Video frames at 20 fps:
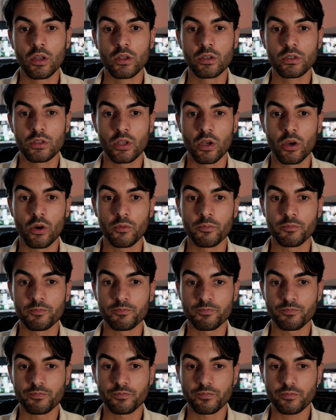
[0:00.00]
So
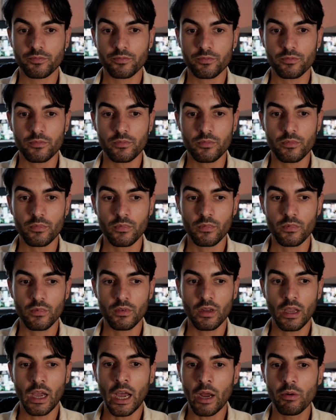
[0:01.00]

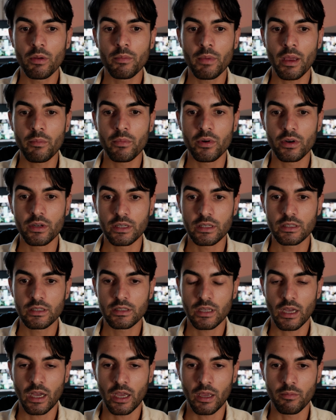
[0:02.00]
I remember
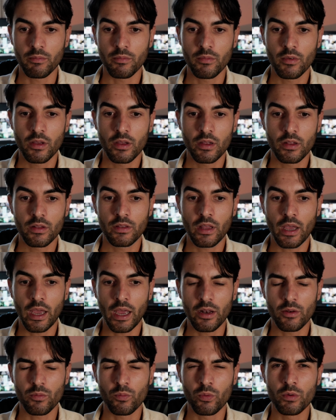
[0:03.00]
this time
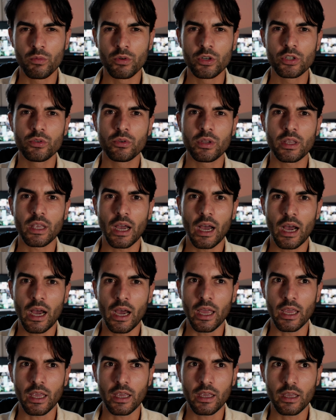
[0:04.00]
that we were doing a
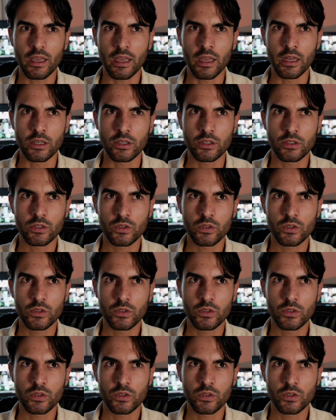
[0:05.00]
hike in